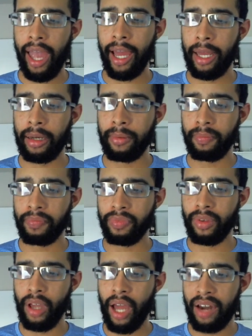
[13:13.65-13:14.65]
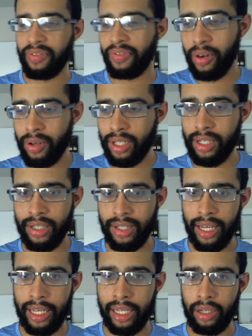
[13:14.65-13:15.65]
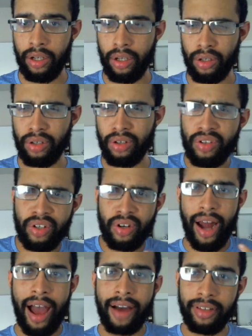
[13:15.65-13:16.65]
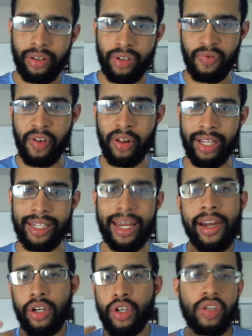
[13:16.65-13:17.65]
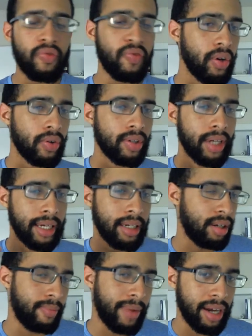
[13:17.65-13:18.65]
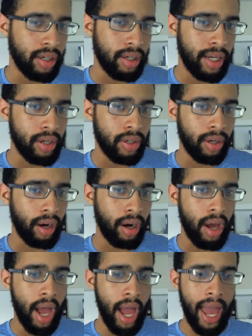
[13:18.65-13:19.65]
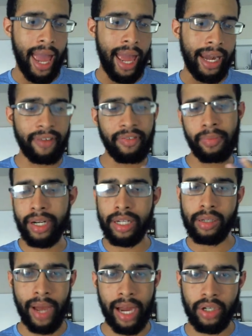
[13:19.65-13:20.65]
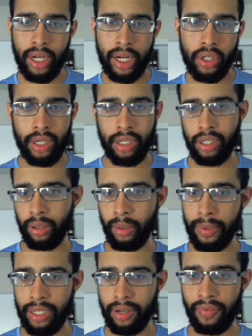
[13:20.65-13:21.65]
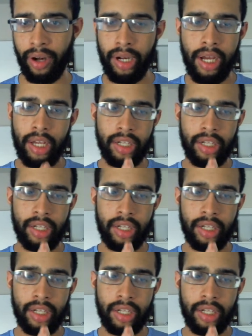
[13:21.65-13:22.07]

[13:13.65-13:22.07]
And at first, it's like, you start having those feelings, and it just feels like it's imagination. And everybody's imagination is a little bit different.